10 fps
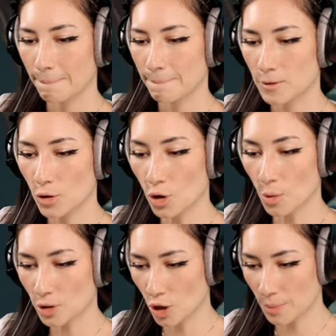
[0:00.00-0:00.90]
So the noble
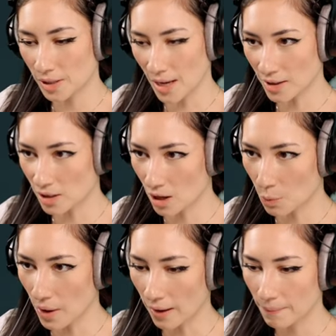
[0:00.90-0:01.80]
shinobi stands in our
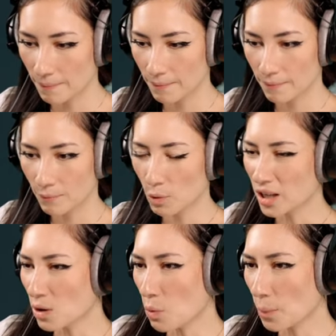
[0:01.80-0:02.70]
way. What do
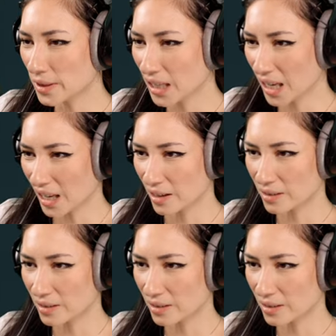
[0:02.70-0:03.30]
you want with the kid?